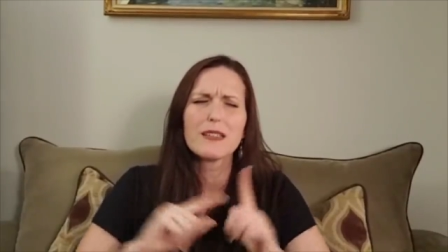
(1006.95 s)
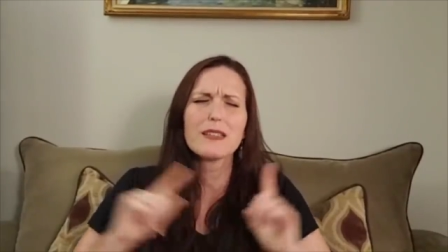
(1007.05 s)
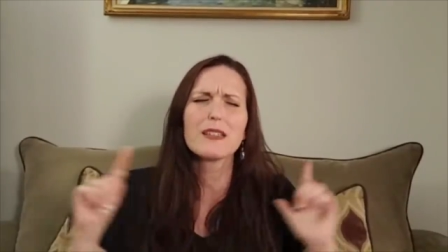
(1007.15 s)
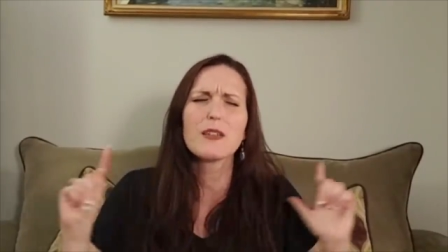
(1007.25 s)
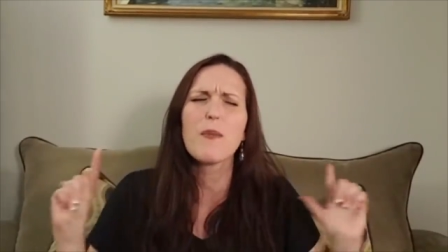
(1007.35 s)
It
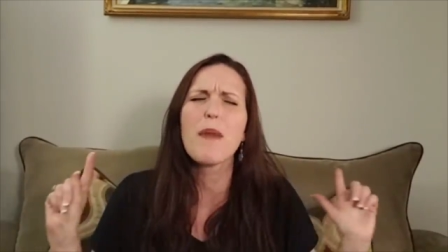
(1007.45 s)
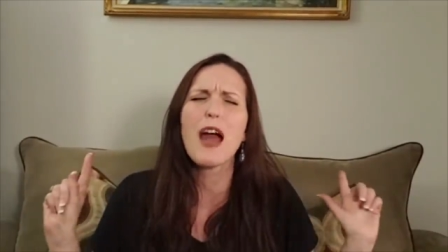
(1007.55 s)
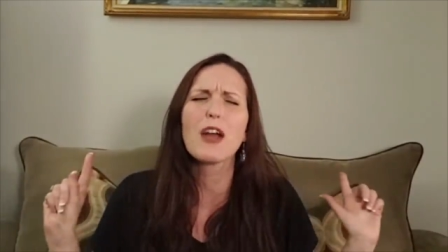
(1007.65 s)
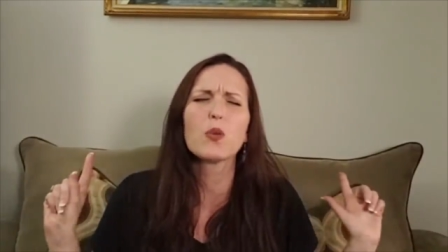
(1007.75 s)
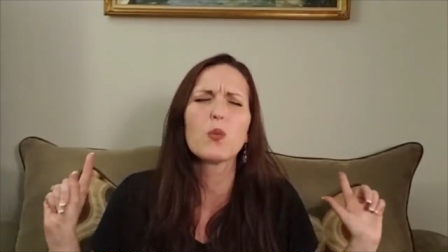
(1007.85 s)
doesn't
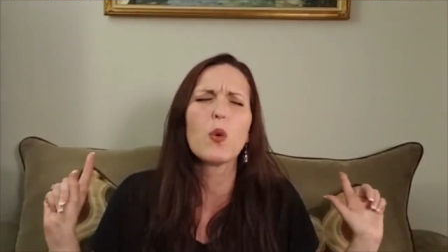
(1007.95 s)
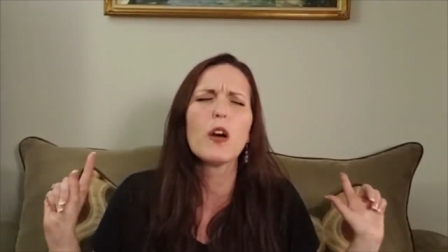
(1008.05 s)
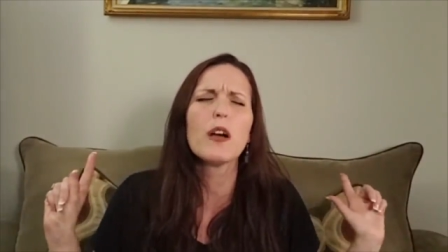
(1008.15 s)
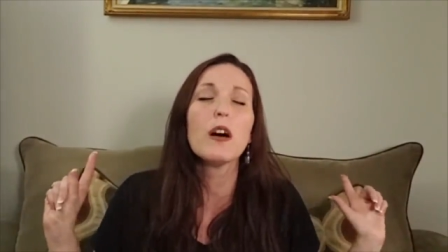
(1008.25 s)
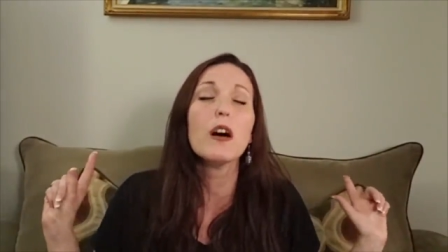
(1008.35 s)
matter
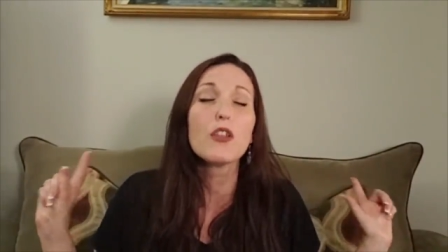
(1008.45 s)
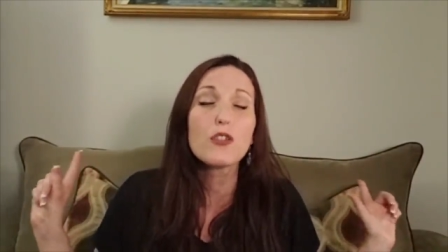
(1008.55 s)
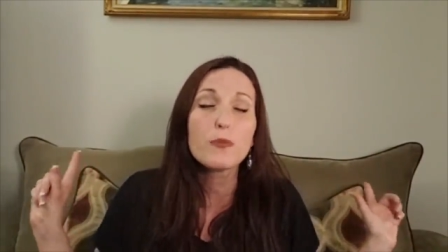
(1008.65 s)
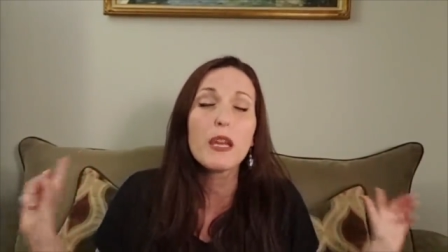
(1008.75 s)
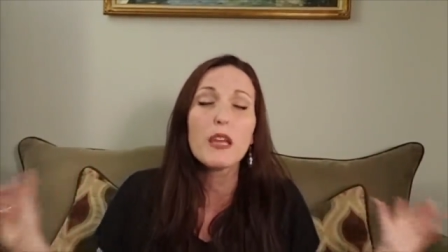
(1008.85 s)
what
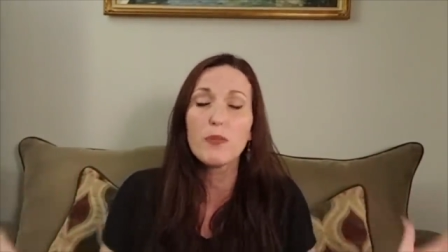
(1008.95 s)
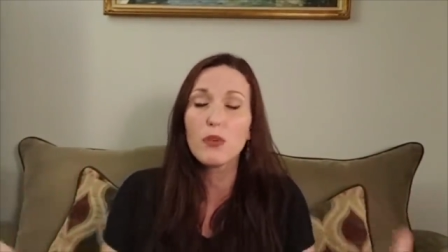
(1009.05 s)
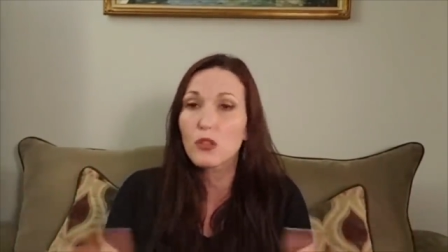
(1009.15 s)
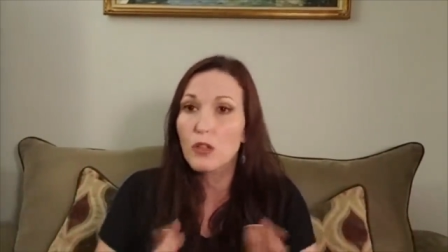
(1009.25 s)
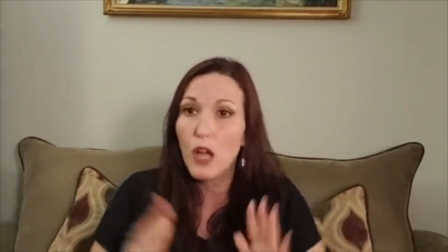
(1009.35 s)
other
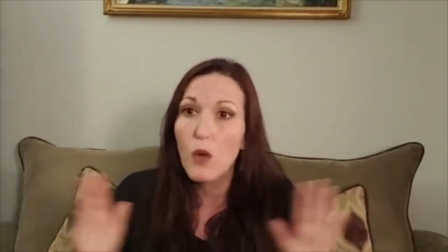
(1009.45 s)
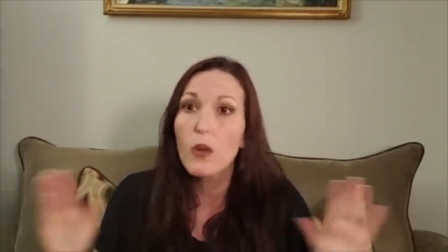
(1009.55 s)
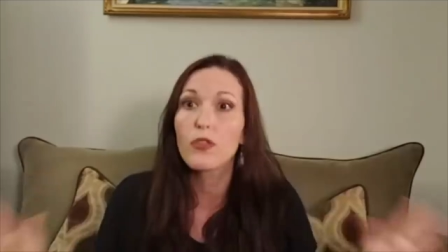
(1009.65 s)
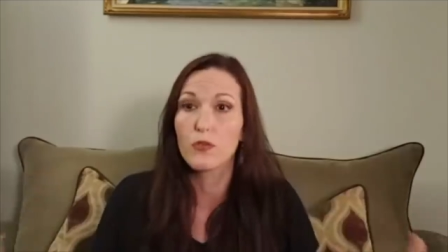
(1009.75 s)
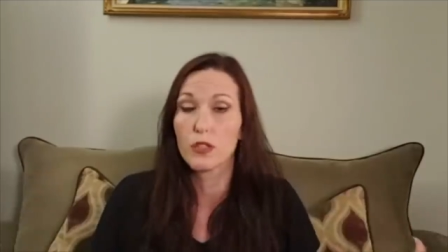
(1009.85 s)
people are
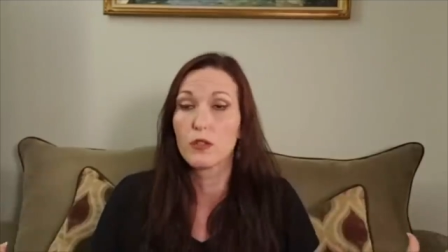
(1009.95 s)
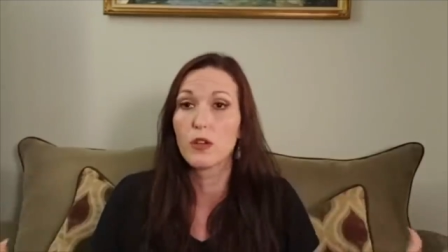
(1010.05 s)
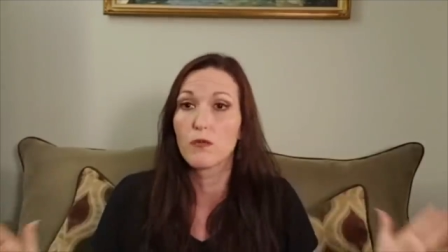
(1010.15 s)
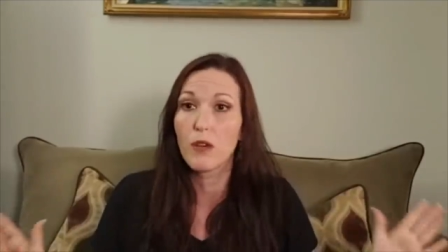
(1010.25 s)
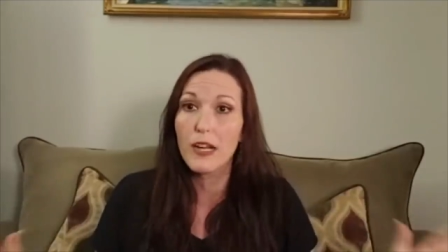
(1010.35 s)
going through
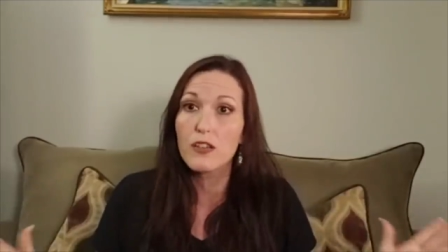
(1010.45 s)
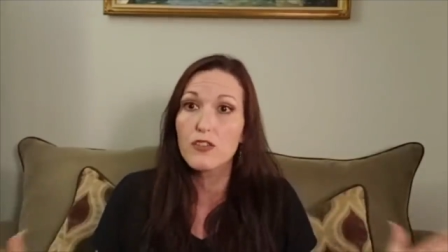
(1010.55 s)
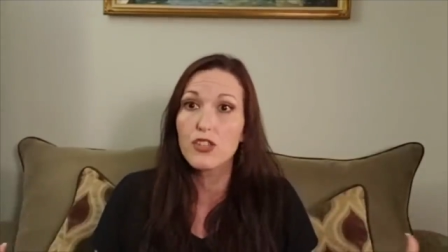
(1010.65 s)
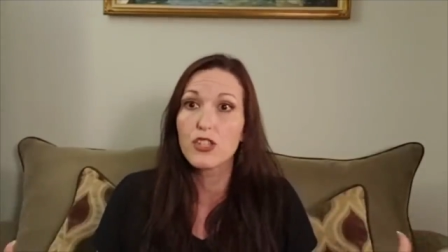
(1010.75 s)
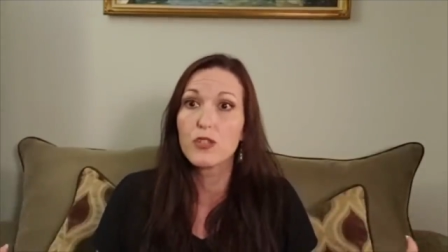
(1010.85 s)

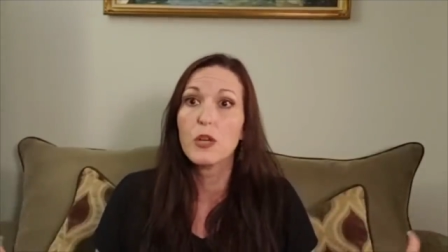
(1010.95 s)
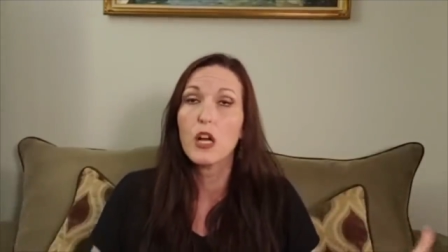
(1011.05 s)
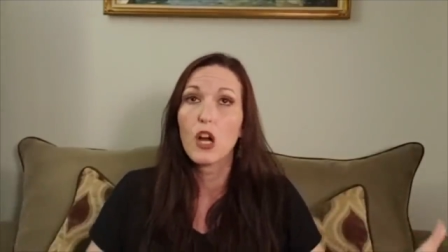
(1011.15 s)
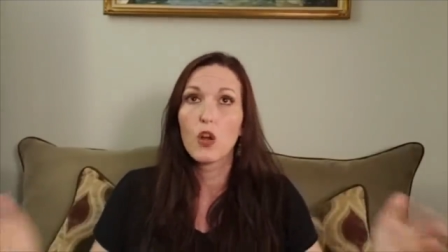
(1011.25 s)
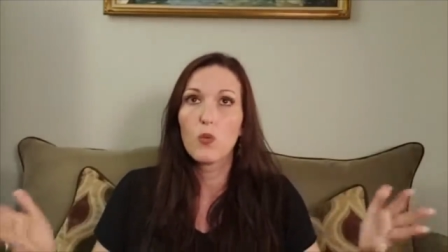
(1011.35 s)
around you
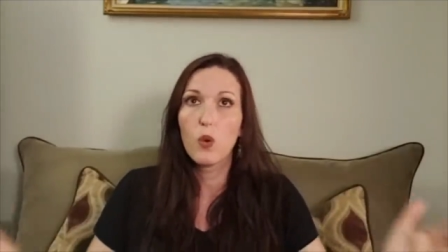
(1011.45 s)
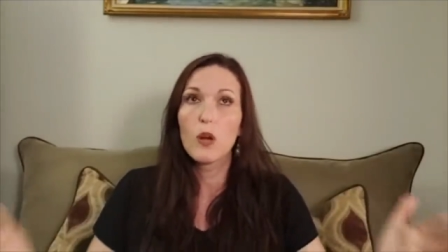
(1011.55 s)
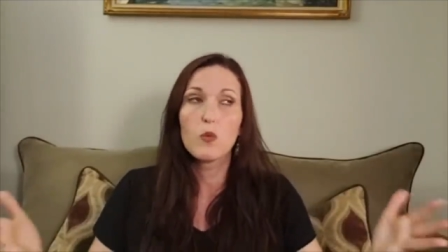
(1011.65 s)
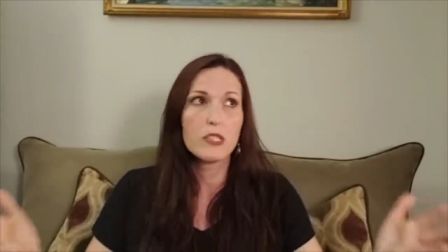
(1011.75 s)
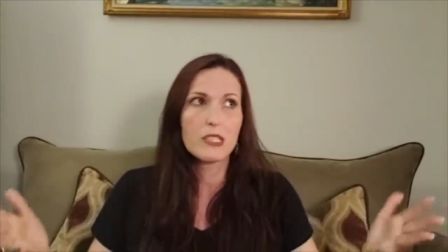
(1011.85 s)
or
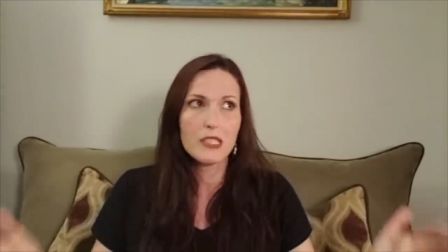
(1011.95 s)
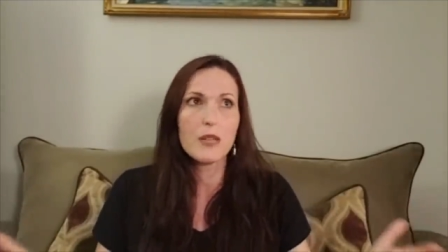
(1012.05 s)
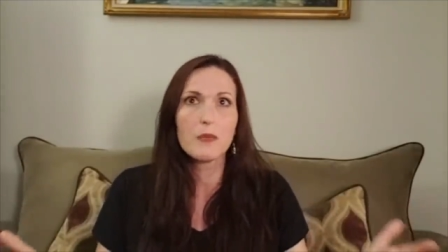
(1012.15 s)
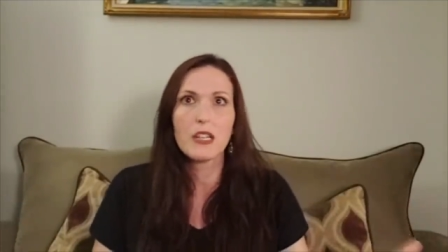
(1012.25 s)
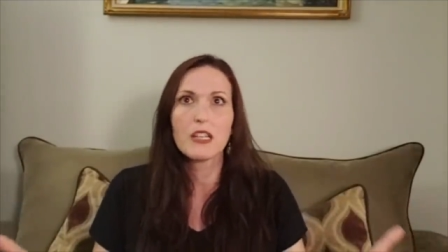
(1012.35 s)
what would
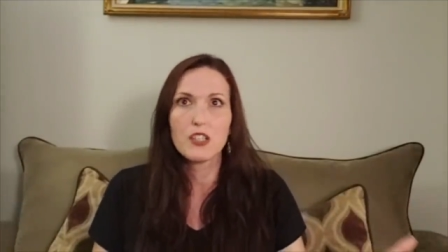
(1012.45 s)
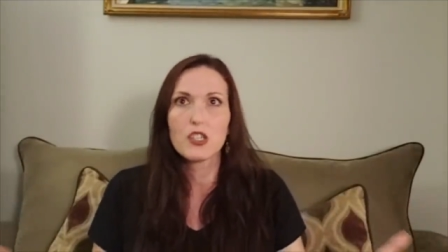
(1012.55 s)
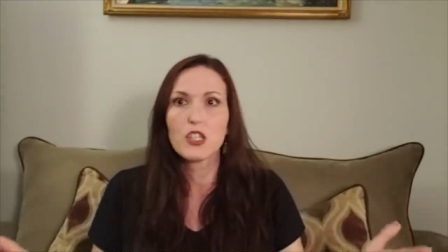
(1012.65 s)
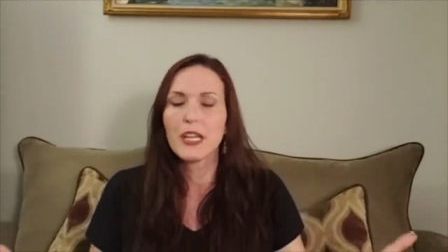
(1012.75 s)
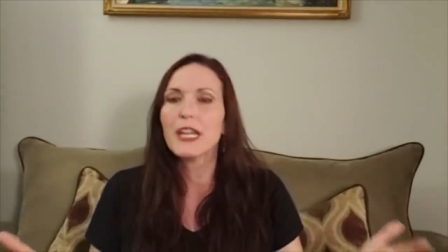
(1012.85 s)
seem like it's
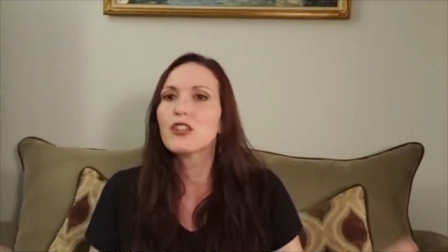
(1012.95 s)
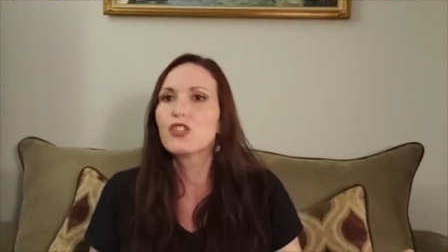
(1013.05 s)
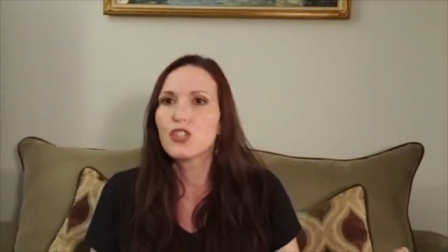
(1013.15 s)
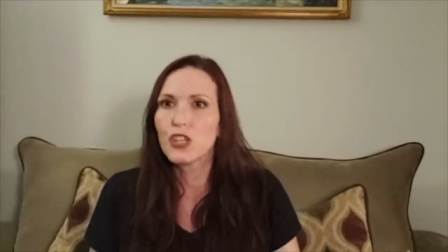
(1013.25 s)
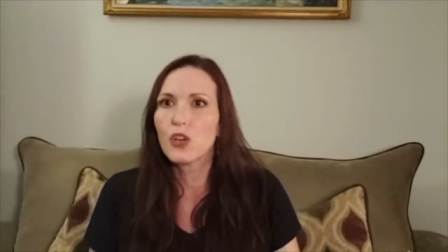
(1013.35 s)
going to
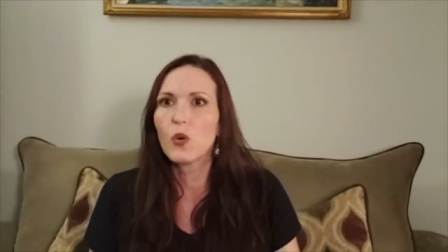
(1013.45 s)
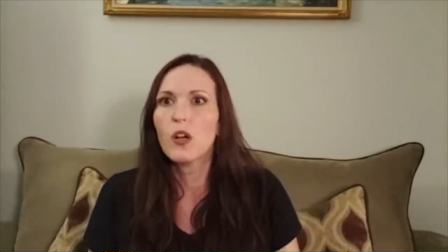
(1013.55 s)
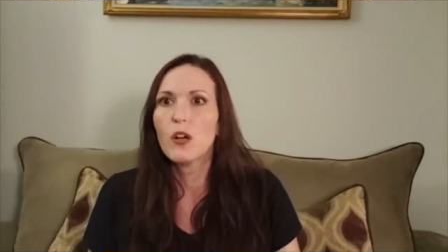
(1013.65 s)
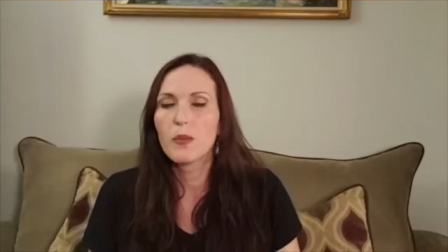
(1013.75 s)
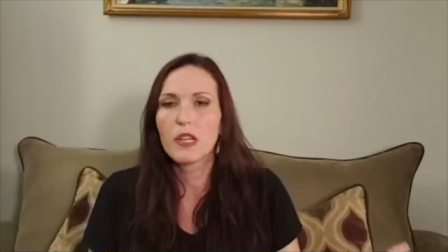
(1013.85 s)
hit you
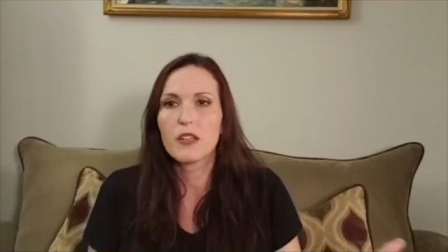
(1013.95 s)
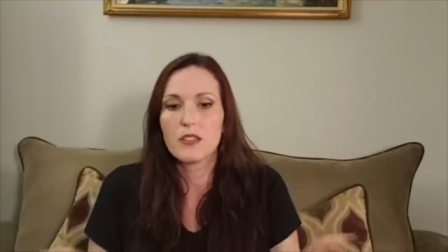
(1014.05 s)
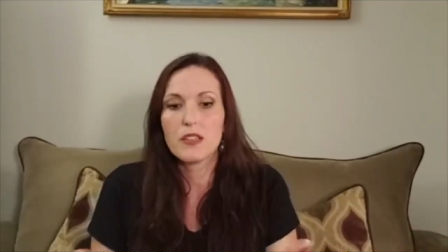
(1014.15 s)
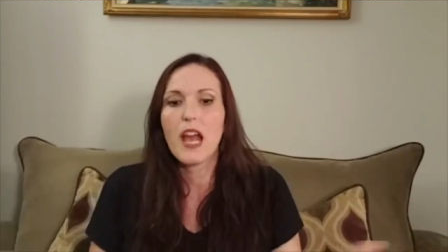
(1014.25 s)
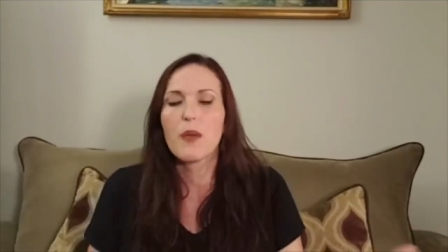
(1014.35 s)
because
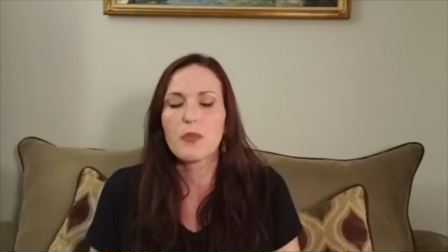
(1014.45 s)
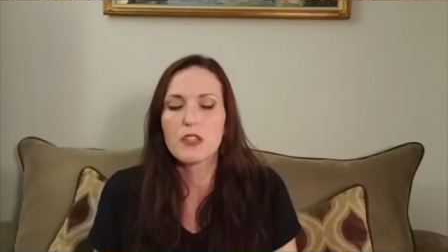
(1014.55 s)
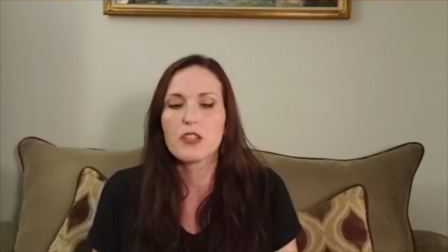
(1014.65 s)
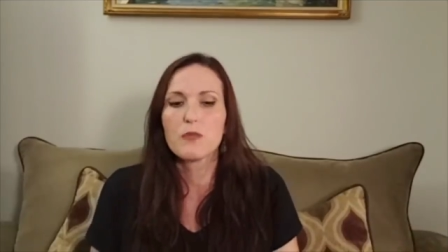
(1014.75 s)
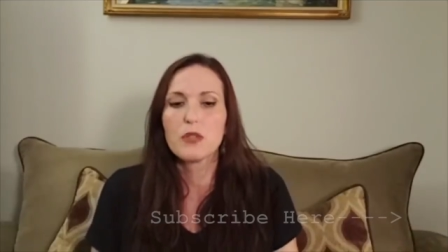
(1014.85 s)
it's happening
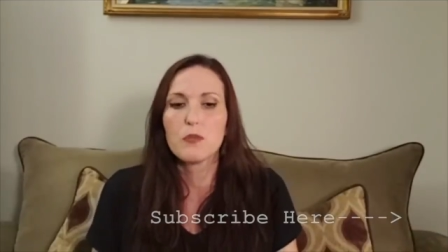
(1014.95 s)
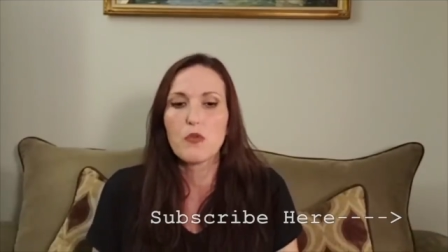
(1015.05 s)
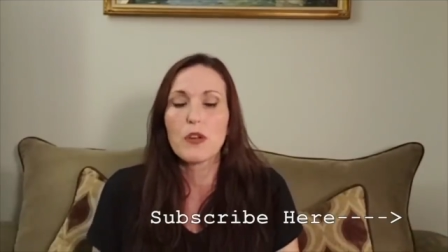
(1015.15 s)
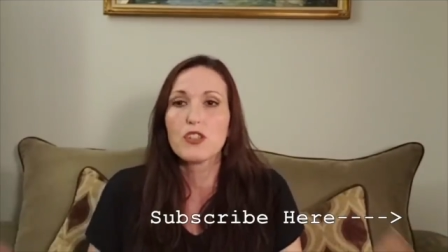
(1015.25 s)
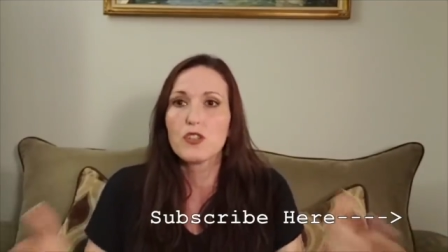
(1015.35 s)
to the people
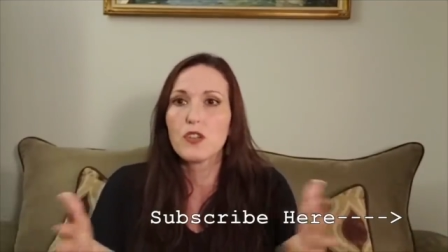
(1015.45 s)
around you.